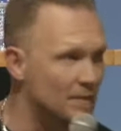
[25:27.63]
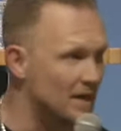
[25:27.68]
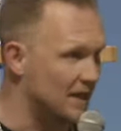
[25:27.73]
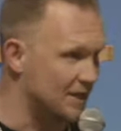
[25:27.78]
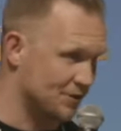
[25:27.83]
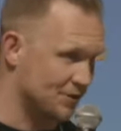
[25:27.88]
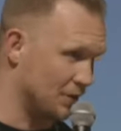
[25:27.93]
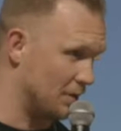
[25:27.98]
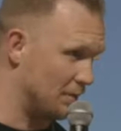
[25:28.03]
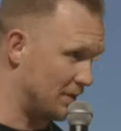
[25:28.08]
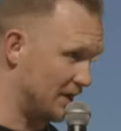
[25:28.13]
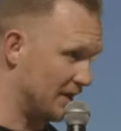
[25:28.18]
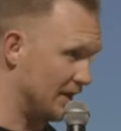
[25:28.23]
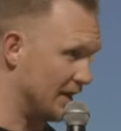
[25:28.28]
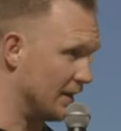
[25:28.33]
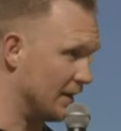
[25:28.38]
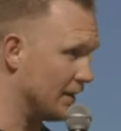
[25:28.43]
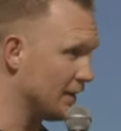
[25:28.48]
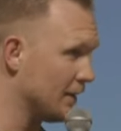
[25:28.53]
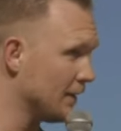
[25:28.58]
how many's going to be
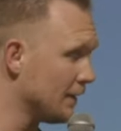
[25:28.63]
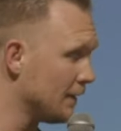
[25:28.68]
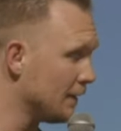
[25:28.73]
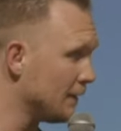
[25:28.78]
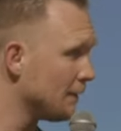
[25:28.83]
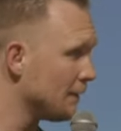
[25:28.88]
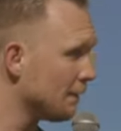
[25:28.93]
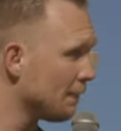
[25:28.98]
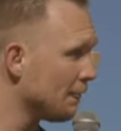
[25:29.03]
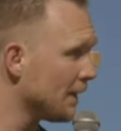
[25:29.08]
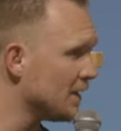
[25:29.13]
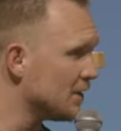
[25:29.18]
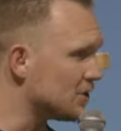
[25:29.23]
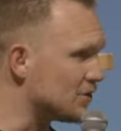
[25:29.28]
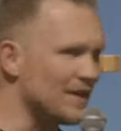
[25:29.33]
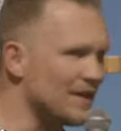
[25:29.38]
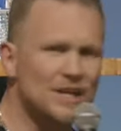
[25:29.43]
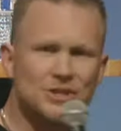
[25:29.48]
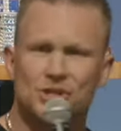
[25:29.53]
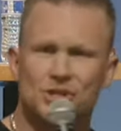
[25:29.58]
there.
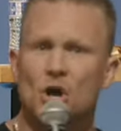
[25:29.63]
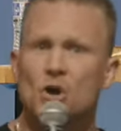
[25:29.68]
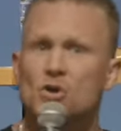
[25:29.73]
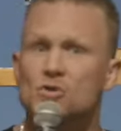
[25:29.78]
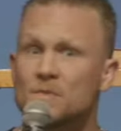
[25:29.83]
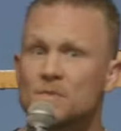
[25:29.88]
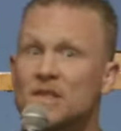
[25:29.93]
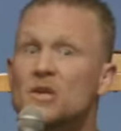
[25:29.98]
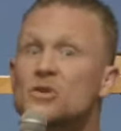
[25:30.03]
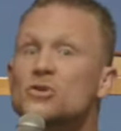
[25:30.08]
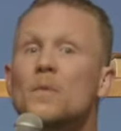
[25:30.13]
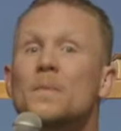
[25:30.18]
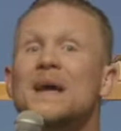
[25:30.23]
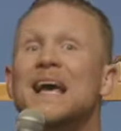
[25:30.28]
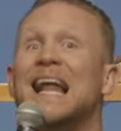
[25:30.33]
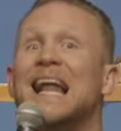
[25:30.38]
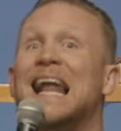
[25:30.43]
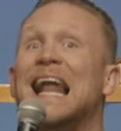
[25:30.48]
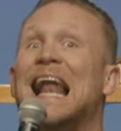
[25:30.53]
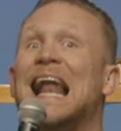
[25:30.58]
So that shows me there's going
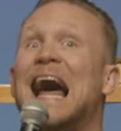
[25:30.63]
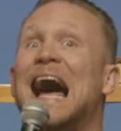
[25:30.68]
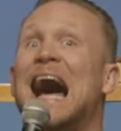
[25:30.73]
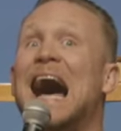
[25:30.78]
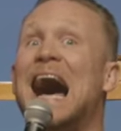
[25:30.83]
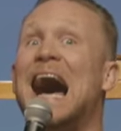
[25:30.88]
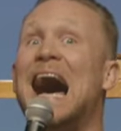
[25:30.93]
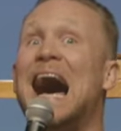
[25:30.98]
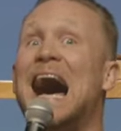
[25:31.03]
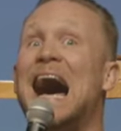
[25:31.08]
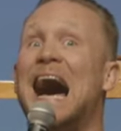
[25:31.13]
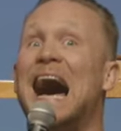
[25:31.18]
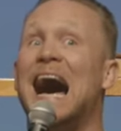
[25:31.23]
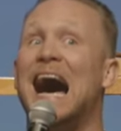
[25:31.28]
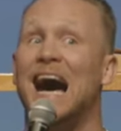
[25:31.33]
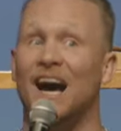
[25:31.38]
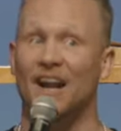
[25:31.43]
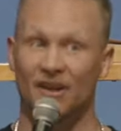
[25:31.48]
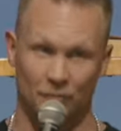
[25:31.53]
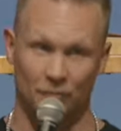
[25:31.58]
to be a
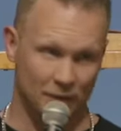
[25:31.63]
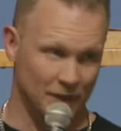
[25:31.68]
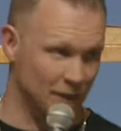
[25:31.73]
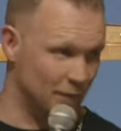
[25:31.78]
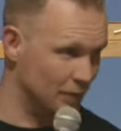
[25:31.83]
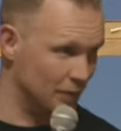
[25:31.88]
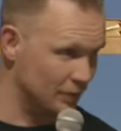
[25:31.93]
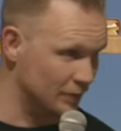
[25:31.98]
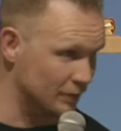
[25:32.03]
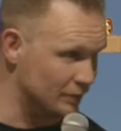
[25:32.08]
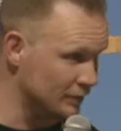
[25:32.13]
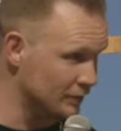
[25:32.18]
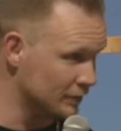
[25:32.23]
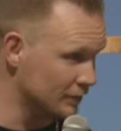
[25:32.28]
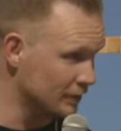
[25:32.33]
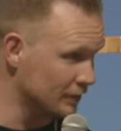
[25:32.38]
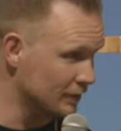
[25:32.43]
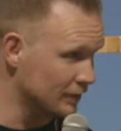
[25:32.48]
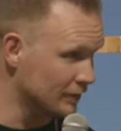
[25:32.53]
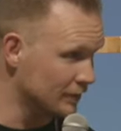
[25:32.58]
lot of people
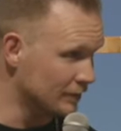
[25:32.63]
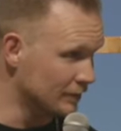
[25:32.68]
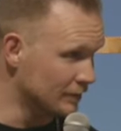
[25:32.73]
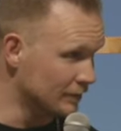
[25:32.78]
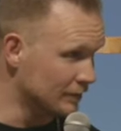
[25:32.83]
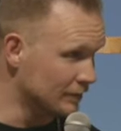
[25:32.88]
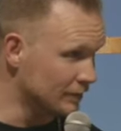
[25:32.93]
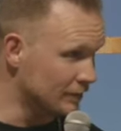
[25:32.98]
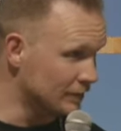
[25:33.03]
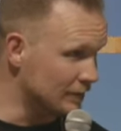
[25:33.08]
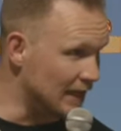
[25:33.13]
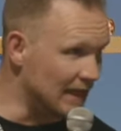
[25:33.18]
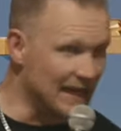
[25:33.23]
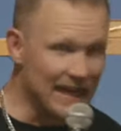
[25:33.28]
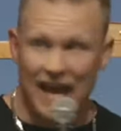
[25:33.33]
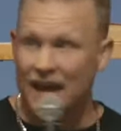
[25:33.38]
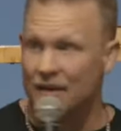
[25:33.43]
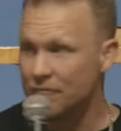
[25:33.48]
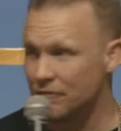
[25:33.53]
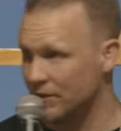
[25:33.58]

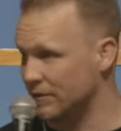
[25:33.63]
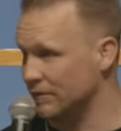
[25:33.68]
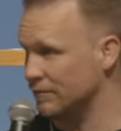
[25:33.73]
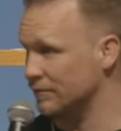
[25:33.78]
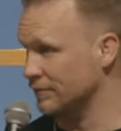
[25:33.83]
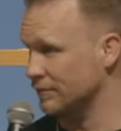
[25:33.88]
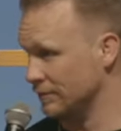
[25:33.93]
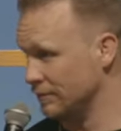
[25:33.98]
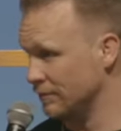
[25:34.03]
in heaven.